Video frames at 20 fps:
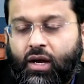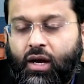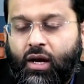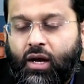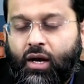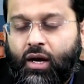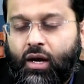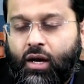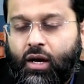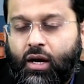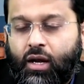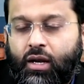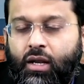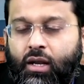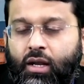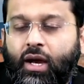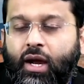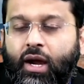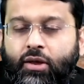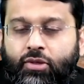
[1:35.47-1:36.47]
uh,
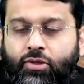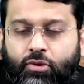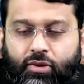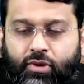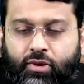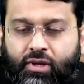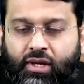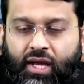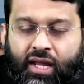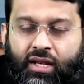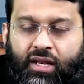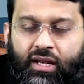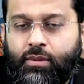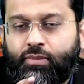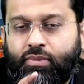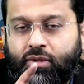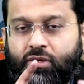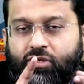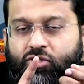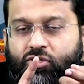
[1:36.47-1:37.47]
neither do they end
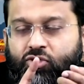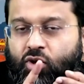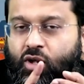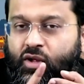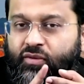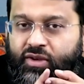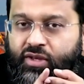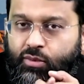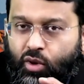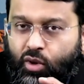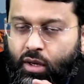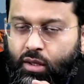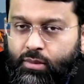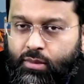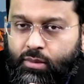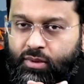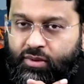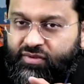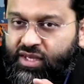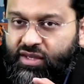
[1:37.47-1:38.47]
up solving the
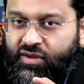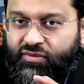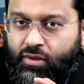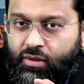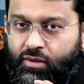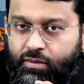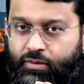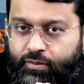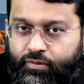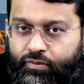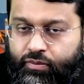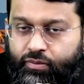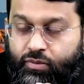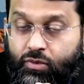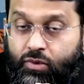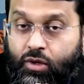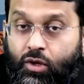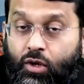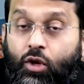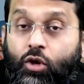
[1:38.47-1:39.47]
problem of evil
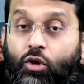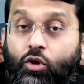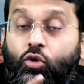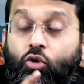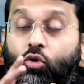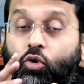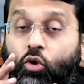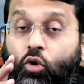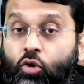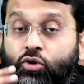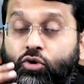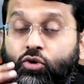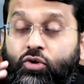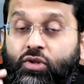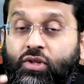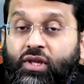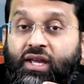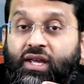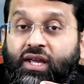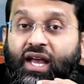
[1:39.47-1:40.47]
nor
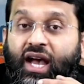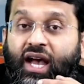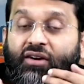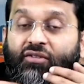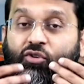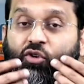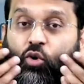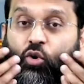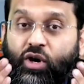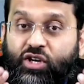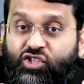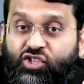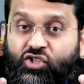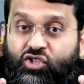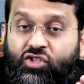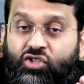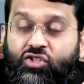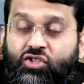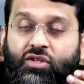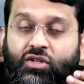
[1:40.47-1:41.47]
do they have
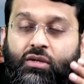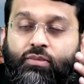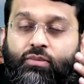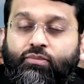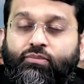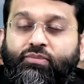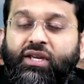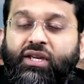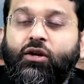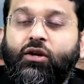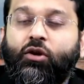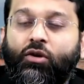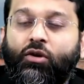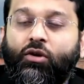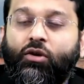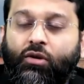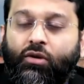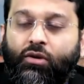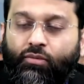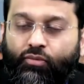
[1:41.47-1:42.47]
questions to the
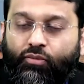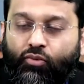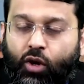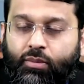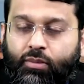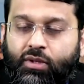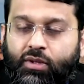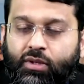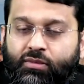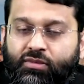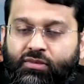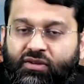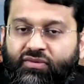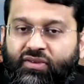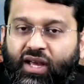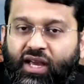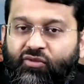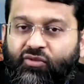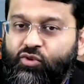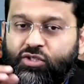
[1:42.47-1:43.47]
bigger problems of
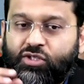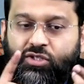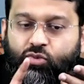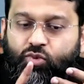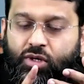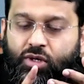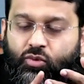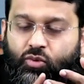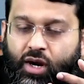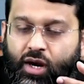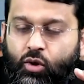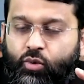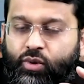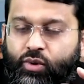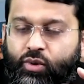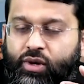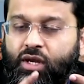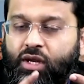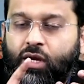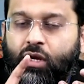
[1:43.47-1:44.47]
life, which is what, why are
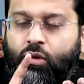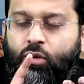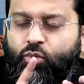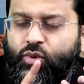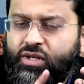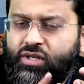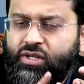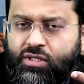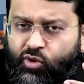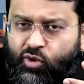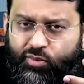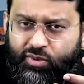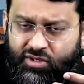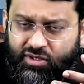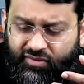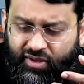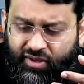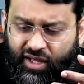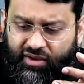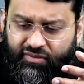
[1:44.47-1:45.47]
we here and what is the
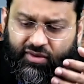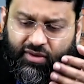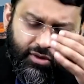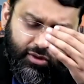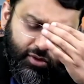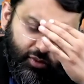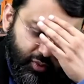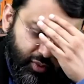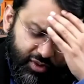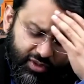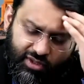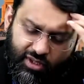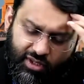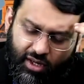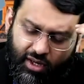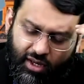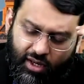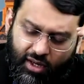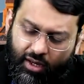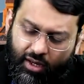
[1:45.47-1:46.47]
purpose of life. In other words,